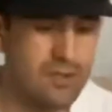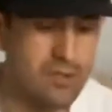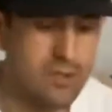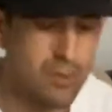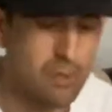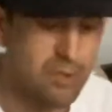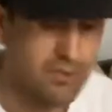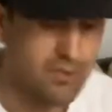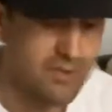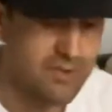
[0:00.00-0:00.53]
is
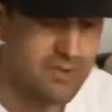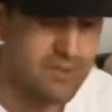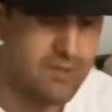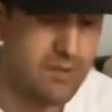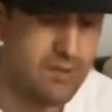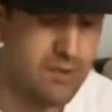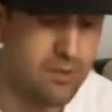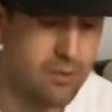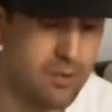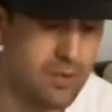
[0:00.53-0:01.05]
super
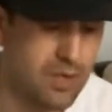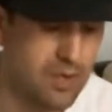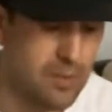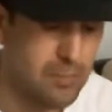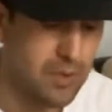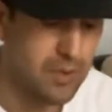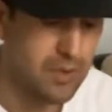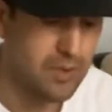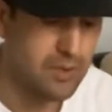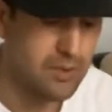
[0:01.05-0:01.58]
fancy. When I got
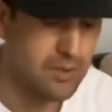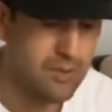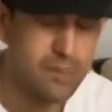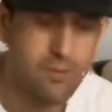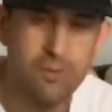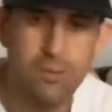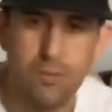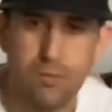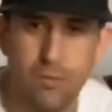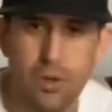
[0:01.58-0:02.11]
my
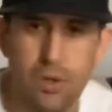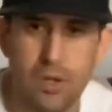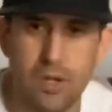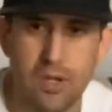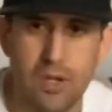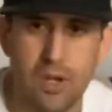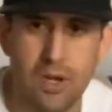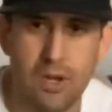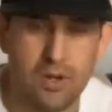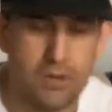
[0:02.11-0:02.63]

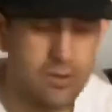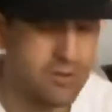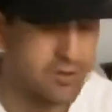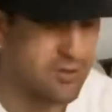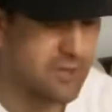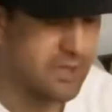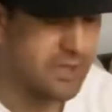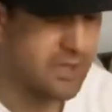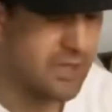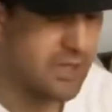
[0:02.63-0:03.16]
Roca goggles,